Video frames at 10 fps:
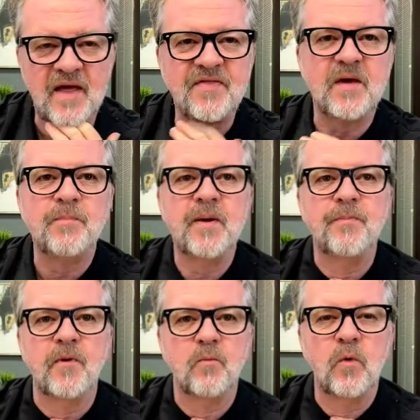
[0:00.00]
I think
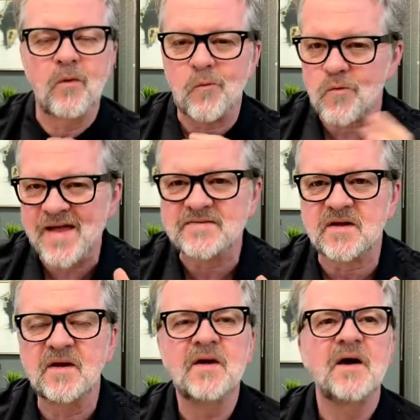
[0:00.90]
people will rent
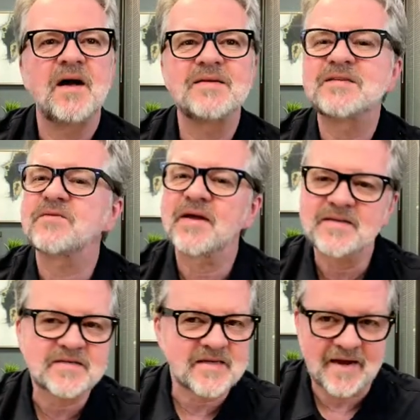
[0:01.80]
until they
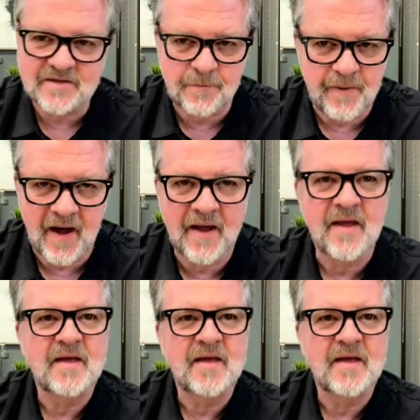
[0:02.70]
decide to buy.